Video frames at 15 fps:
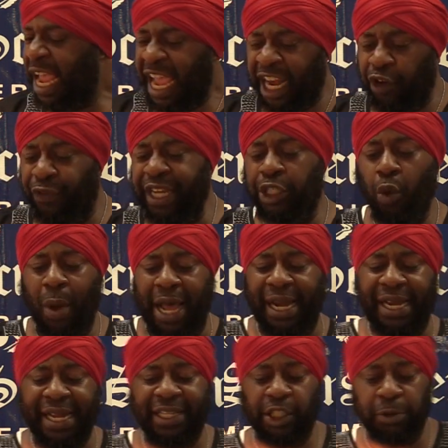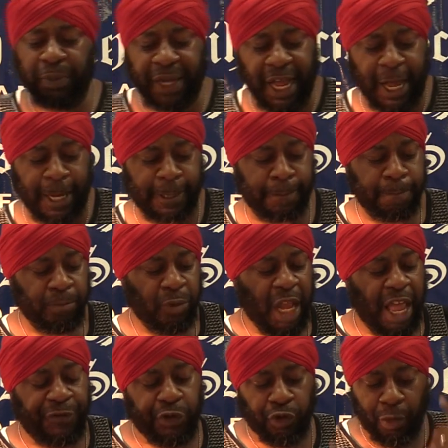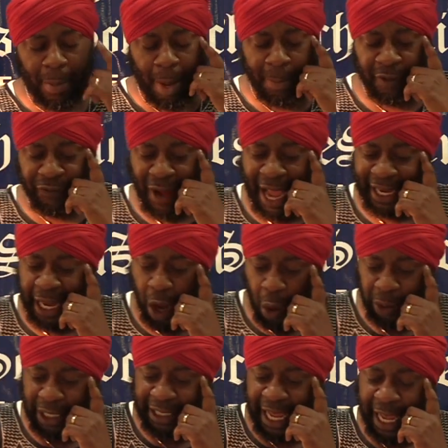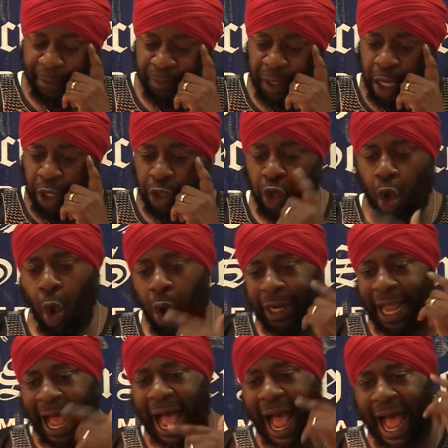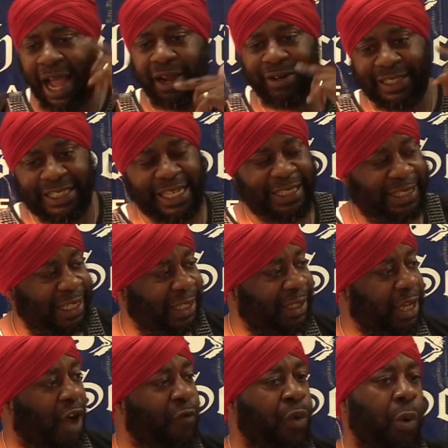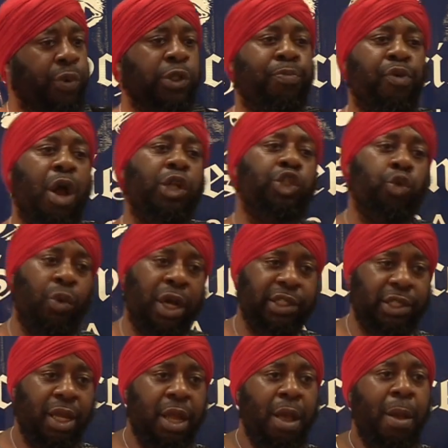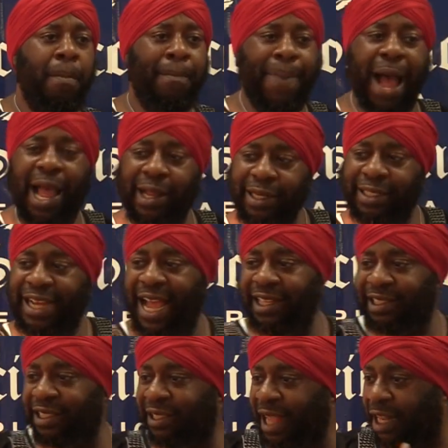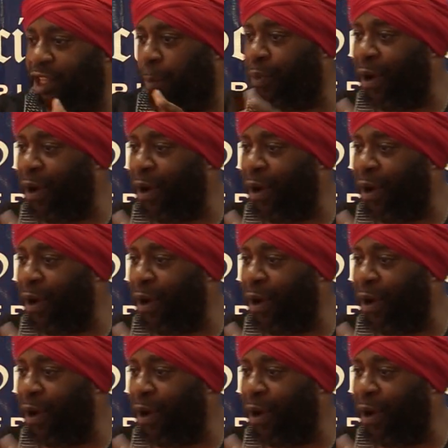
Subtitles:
And the reason why that is because if you remember Friday holy day, you go on the higher teachings of what was brought to us by not just the